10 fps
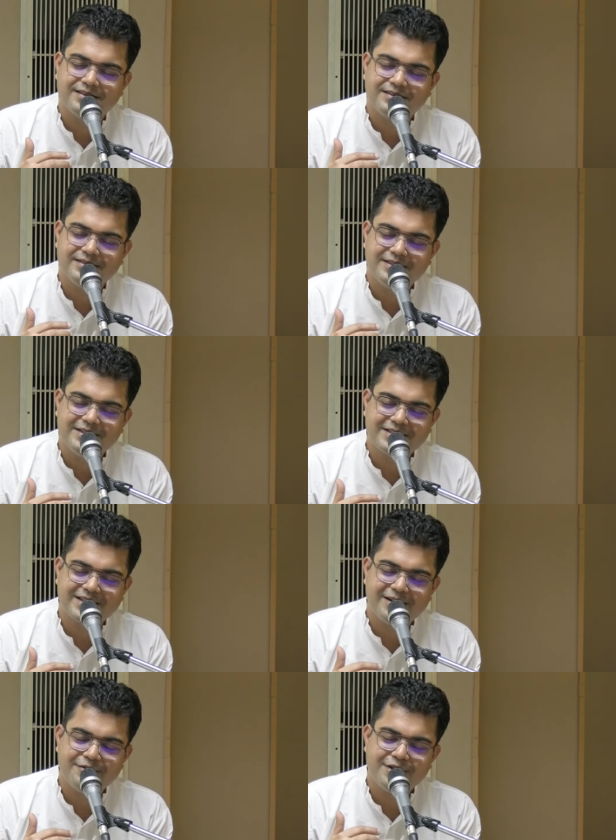the
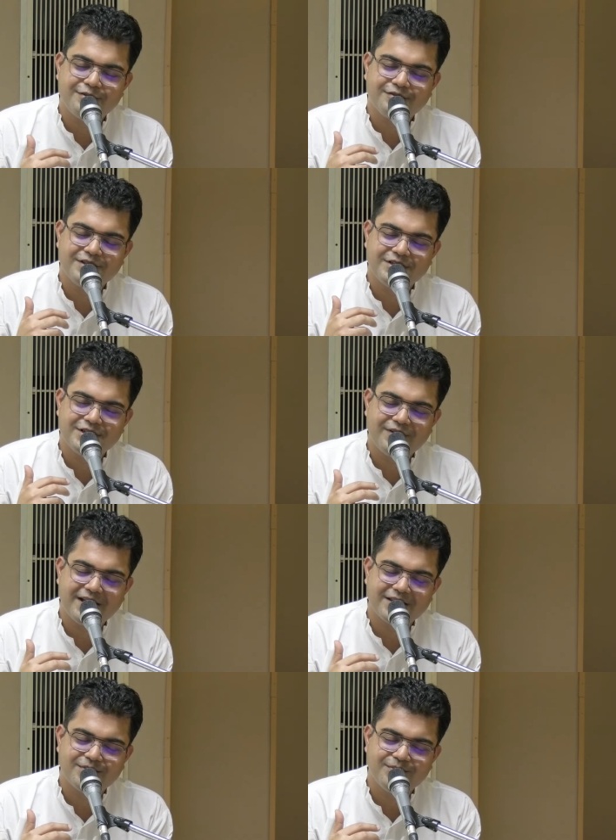discovery of the
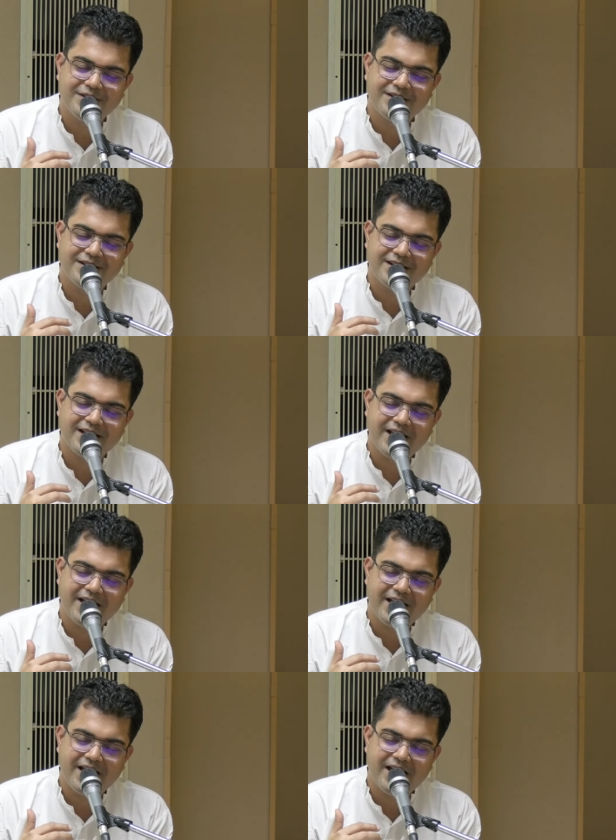Jivatman
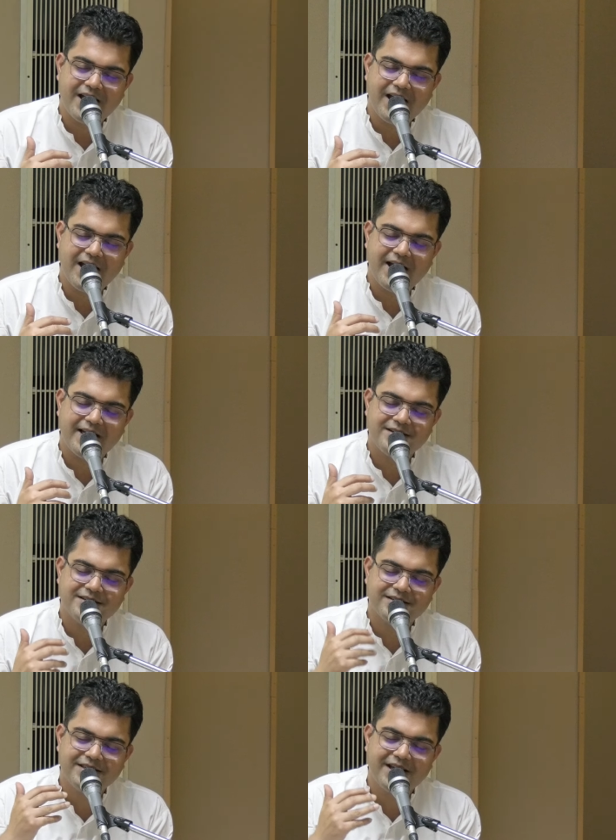and
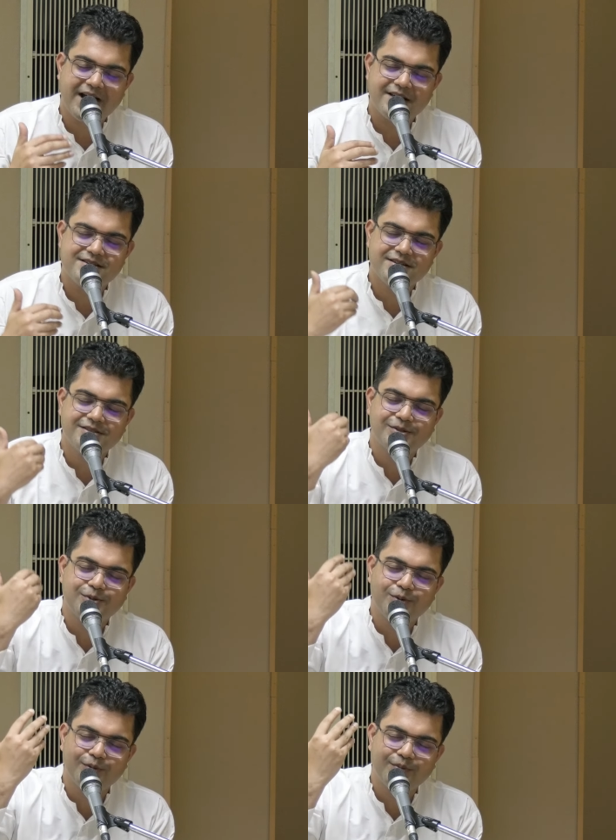the highest
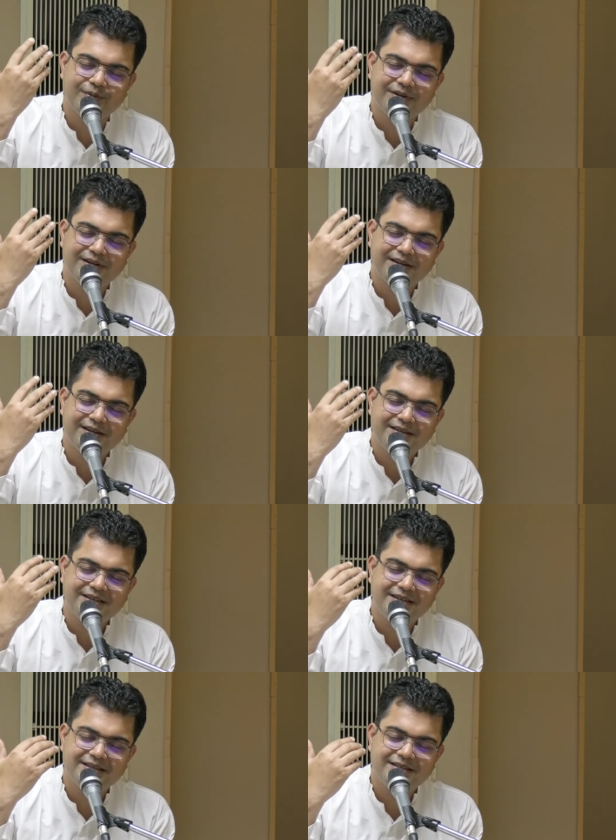scope
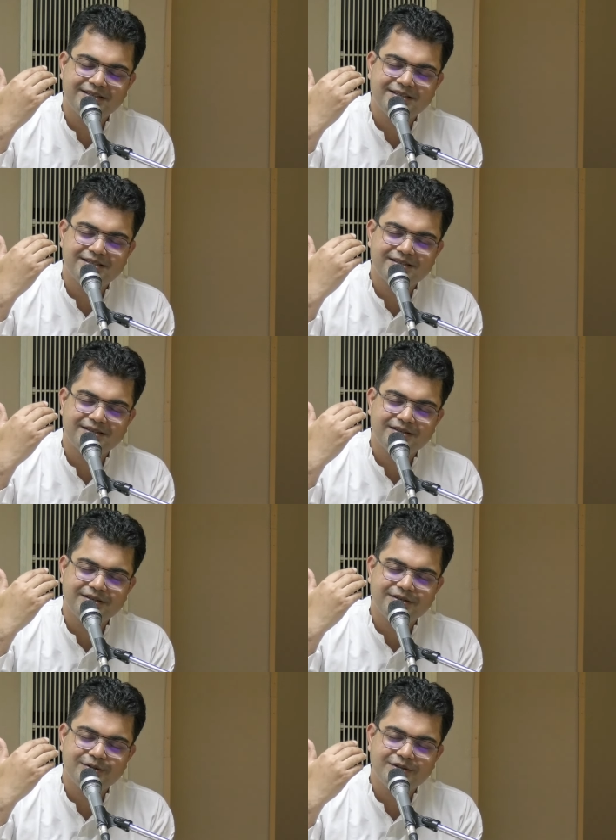is
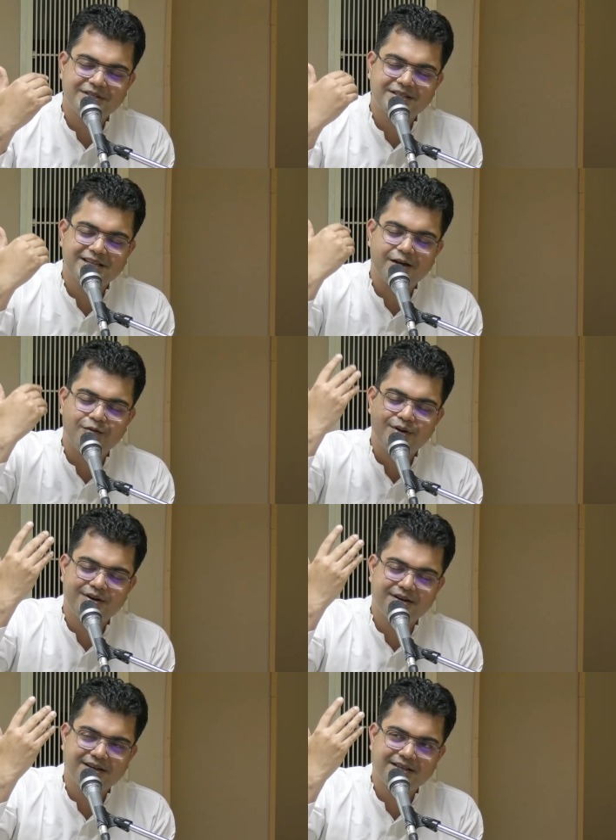to
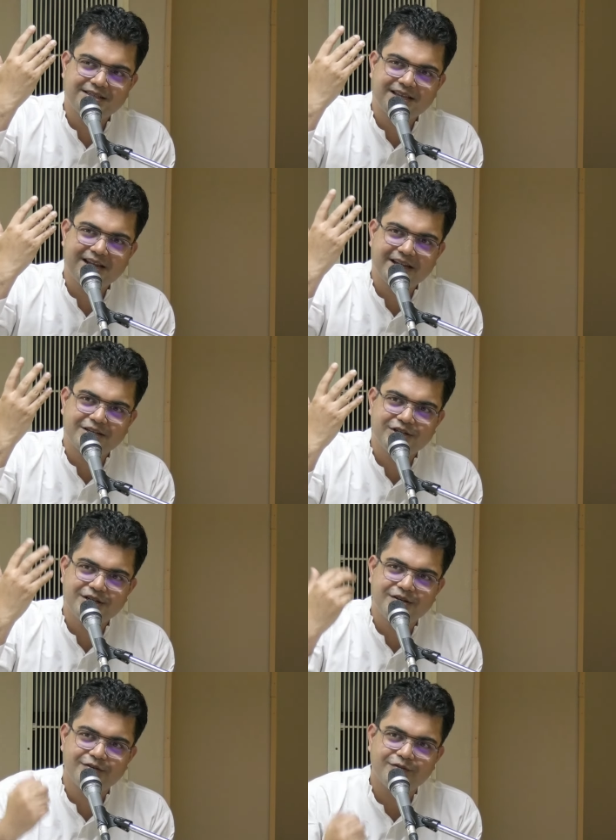discover its
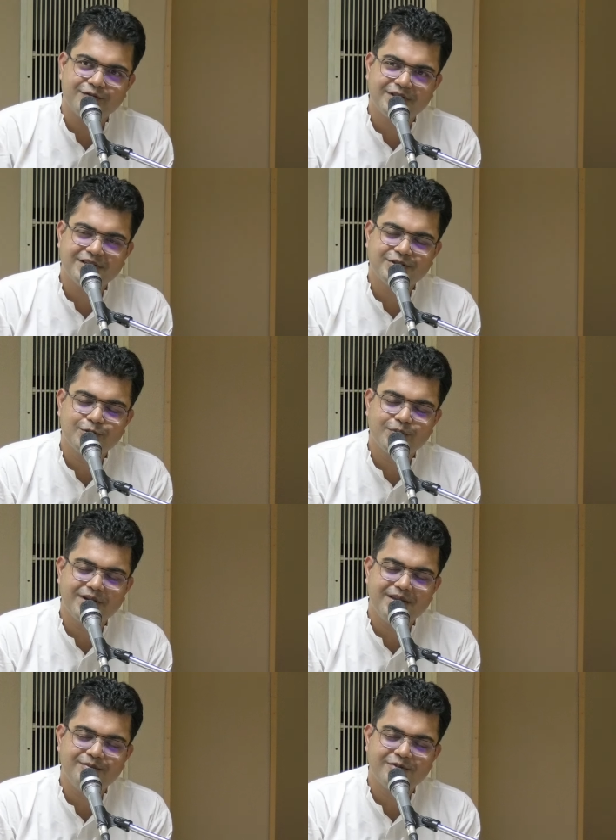connection with the
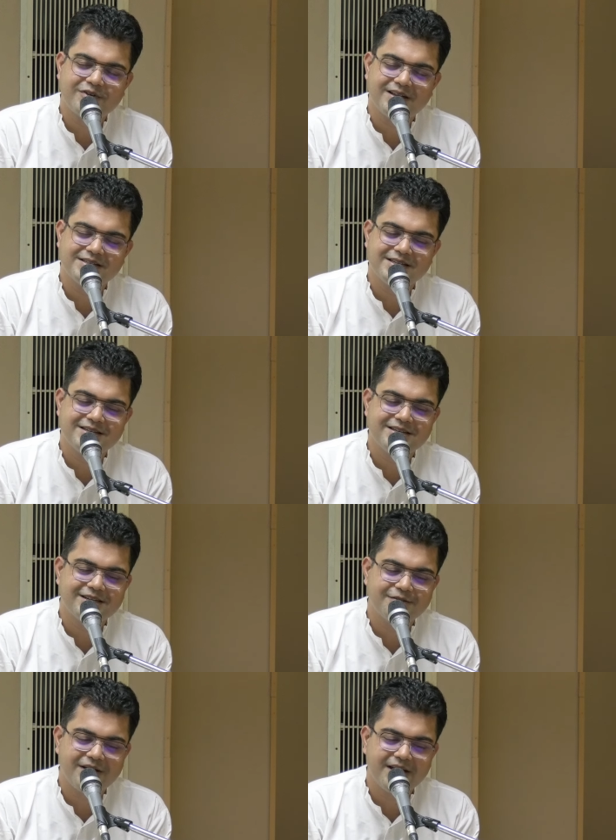supreme transcendent
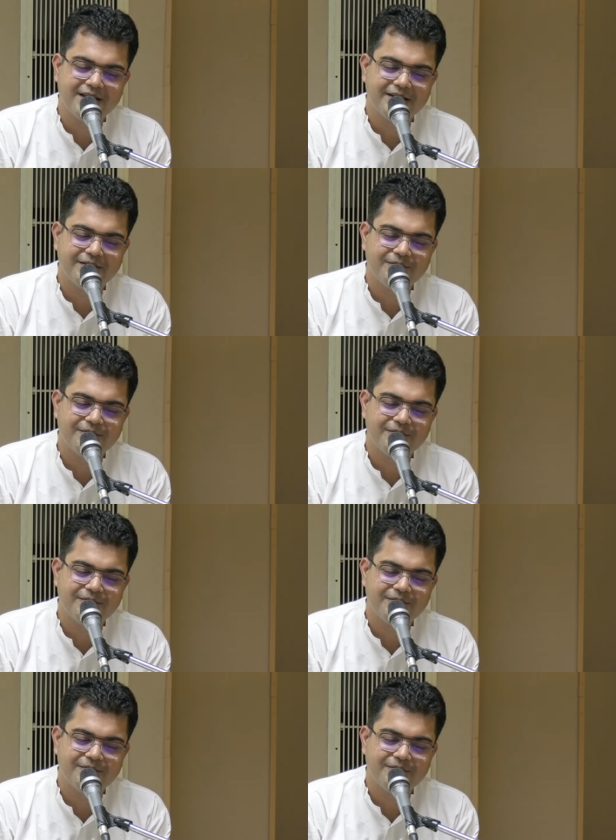divine.